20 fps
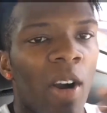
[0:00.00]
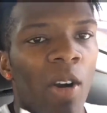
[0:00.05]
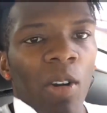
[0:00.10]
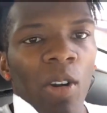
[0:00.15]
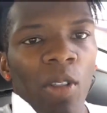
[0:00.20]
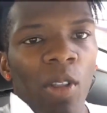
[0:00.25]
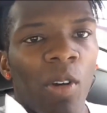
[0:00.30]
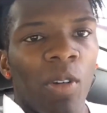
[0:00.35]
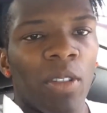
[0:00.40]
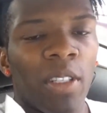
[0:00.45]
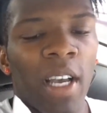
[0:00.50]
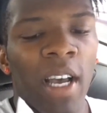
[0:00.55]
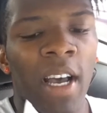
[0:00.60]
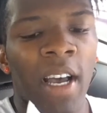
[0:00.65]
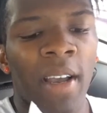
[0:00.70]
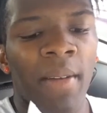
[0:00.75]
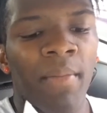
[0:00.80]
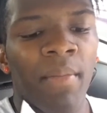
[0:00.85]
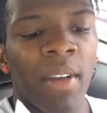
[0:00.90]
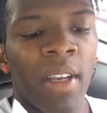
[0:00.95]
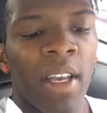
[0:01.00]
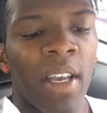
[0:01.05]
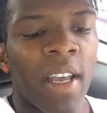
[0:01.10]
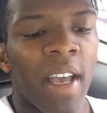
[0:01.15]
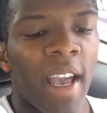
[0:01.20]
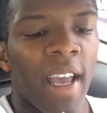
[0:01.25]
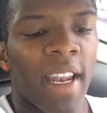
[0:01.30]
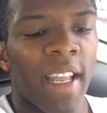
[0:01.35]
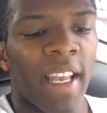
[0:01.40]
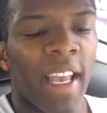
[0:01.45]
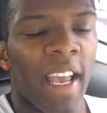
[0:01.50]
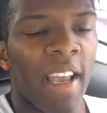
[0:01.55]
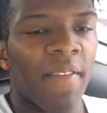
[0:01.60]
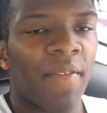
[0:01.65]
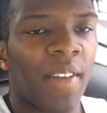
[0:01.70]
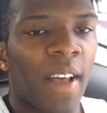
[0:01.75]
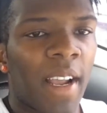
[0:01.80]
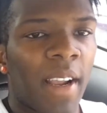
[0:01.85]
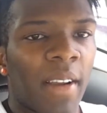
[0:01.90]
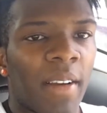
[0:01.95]
It held on the whole time, and it
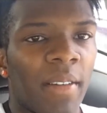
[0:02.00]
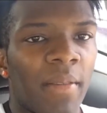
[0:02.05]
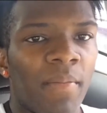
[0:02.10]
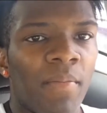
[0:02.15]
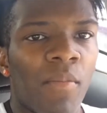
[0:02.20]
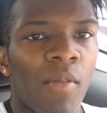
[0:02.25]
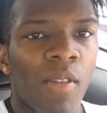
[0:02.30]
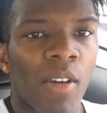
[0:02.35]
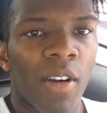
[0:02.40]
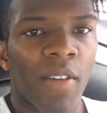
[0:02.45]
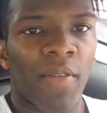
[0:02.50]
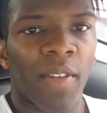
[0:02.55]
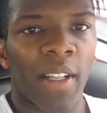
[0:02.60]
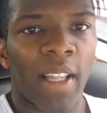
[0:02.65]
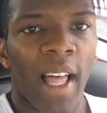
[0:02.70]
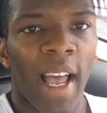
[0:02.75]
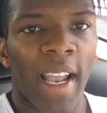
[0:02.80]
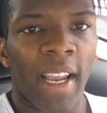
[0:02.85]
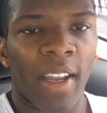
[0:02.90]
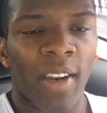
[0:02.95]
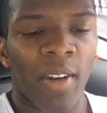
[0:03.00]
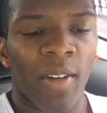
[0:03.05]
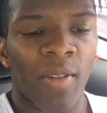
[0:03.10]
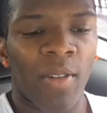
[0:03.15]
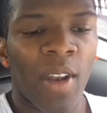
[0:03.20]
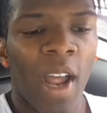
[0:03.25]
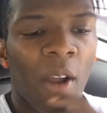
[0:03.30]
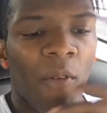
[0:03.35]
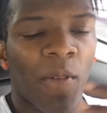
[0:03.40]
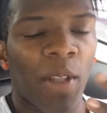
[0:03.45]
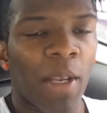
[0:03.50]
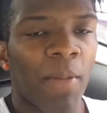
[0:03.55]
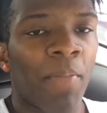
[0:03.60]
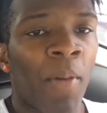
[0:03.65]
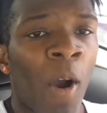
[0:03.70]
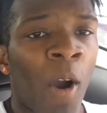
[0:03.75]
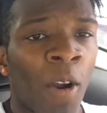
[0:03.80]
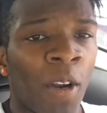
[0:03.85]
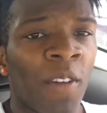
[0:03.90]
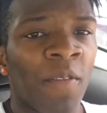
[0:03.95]
gave like more of a like, you know, not really a
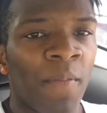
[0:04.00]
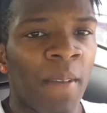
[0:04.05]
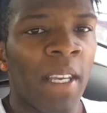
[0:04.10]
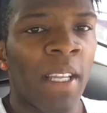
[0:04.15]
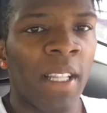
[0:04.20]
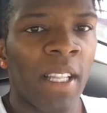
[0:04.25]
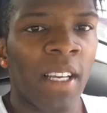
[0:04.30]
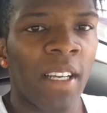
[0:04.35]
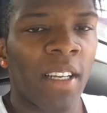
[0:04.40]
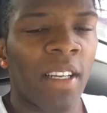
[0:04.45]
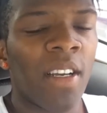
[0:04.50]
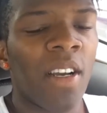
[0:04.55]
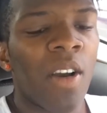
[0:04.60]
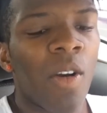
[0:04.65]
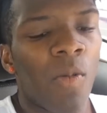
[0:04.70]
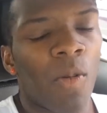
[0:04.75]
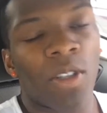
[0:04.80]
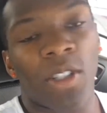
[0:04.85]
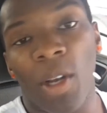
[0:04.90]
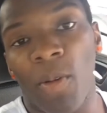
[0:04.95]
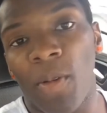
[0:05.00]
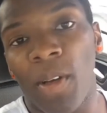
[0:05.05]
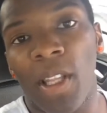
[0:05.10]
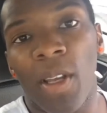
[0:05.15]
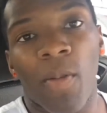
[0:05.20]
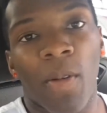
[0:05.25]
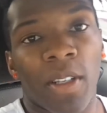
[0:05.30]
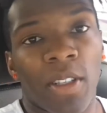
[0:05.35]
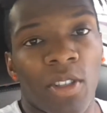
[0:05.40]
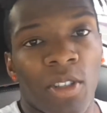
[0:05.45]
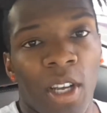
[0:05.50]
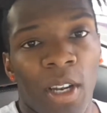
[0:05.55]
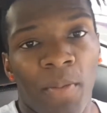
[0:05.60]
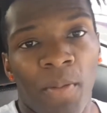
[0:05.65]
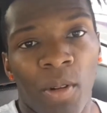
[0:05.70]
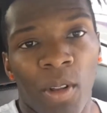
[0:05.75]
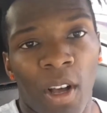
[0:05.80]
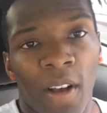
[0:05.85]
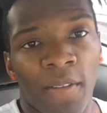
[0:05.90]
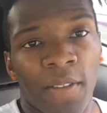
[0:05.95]
part of me look, which I really wanted to try
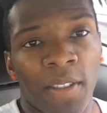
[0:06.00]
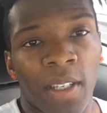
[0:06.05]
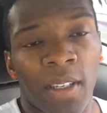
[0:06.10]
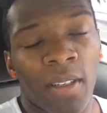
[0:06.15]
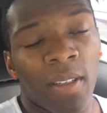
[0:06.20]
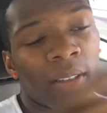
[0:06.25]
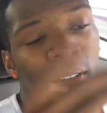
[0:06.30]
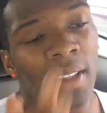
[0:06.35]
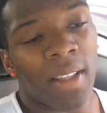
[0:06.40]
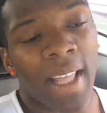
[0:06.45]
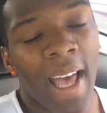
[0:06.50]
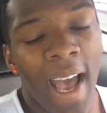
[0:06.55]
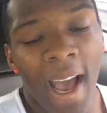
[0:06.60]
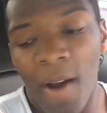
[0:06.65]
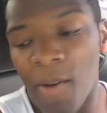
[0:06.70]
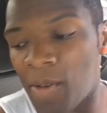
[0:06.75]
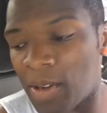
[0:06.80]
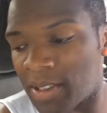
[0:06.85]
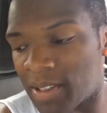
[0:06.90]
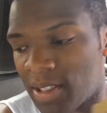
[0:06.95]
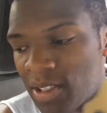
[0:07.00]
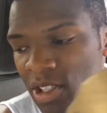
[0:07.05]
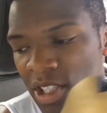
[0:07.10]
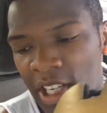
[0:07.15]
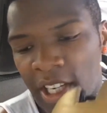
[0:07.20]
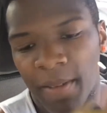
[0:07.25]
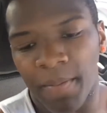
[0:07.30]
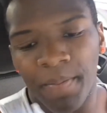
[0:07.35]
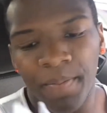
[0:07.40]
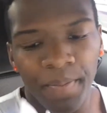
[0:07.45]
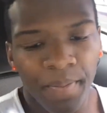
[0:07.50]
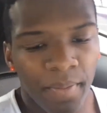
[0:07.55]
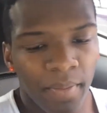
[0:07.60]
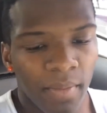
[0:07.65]
to pull off. So that was legit.